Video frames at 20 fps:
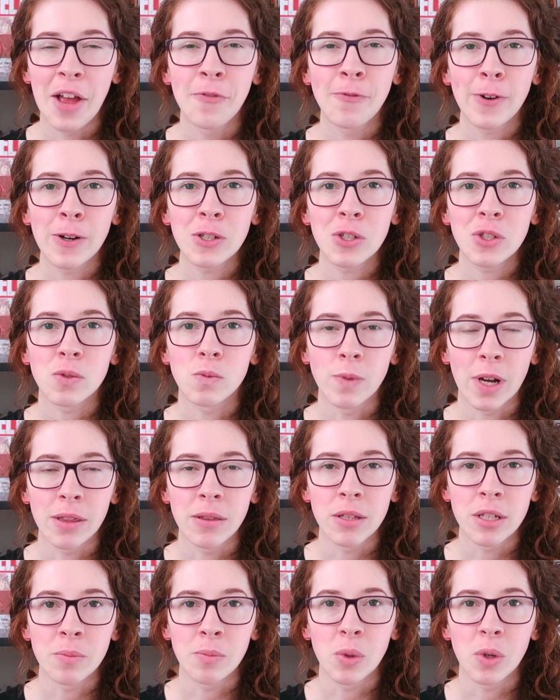I first
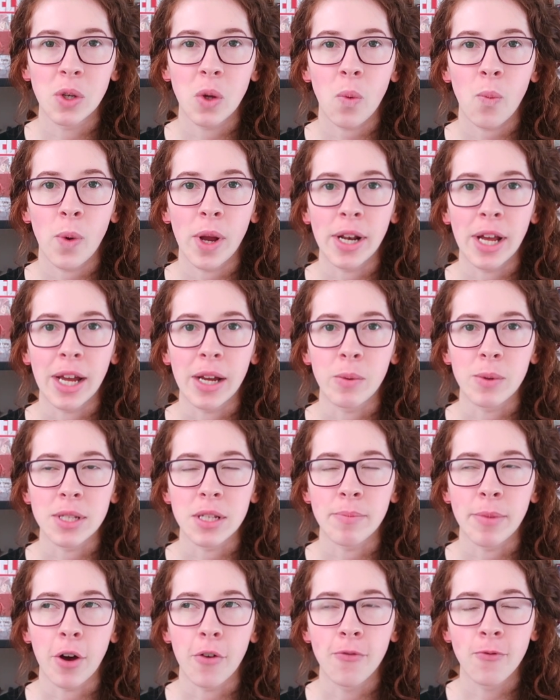read this book when I was
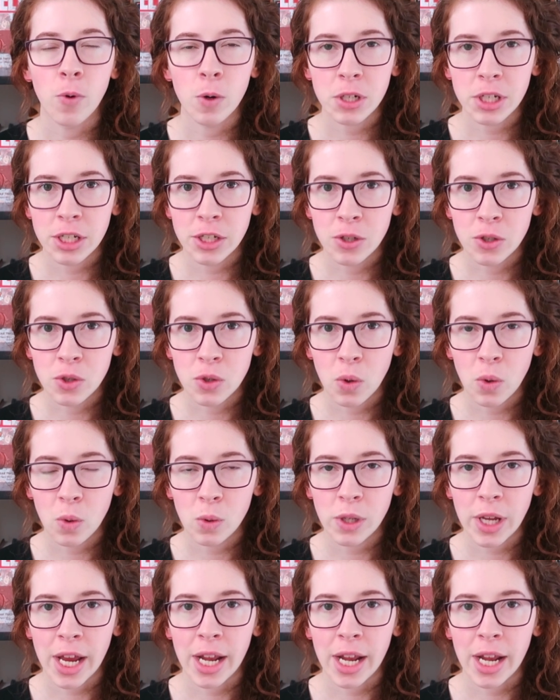about 14 years old,